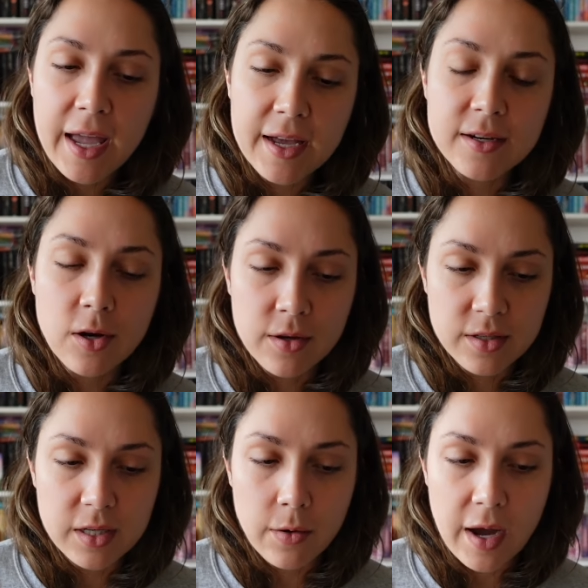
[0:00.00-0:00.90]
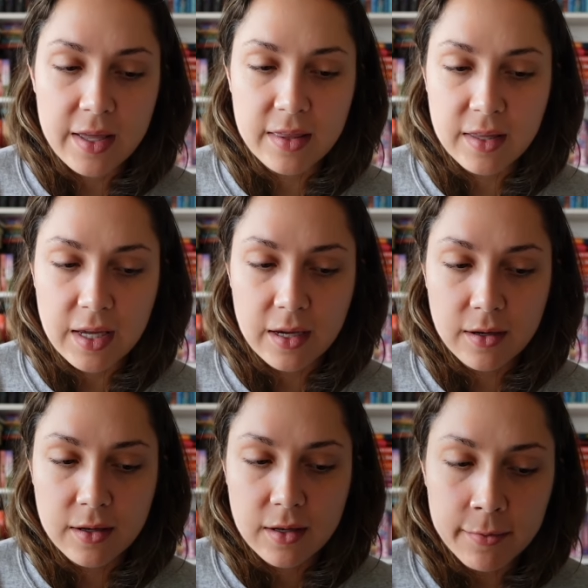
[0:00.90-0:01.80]
And also, I
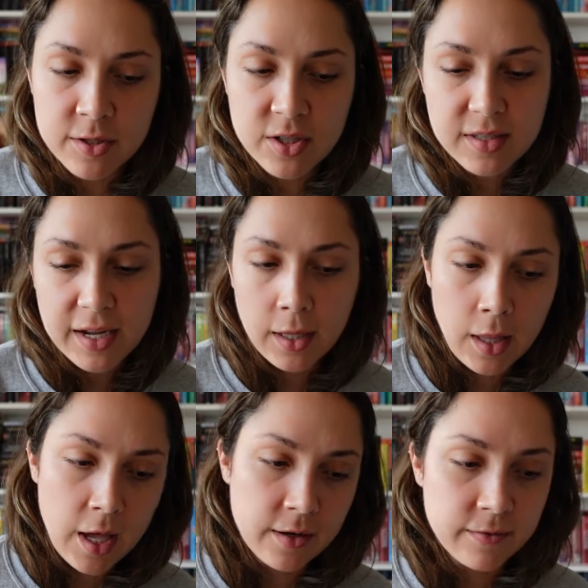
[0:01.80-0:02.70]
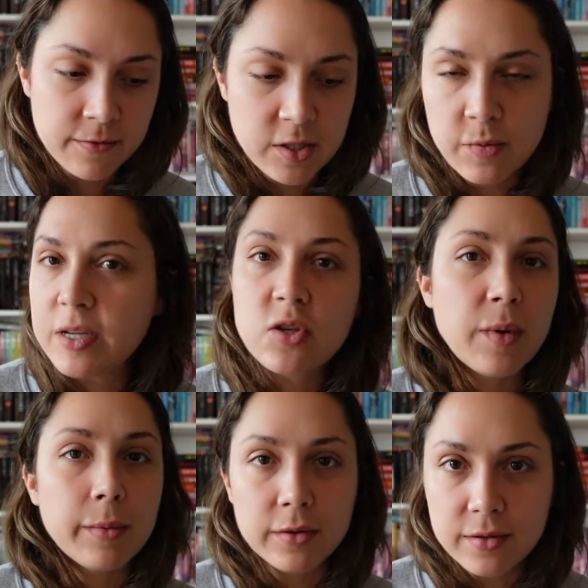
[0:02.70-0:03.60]
think there was just like a lot of speech
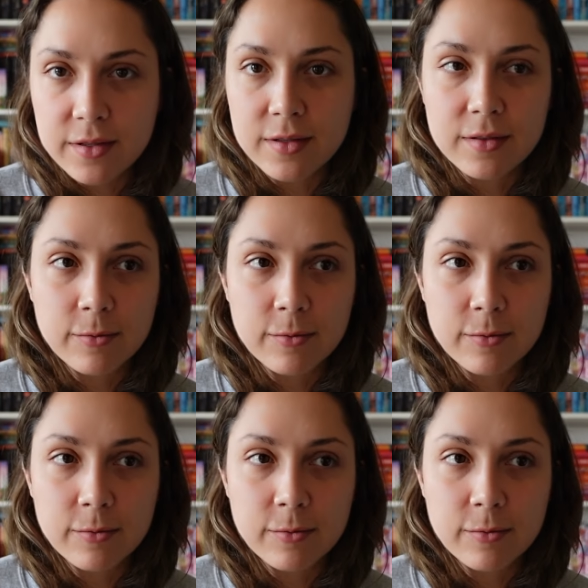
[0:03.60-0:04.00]
bubbles,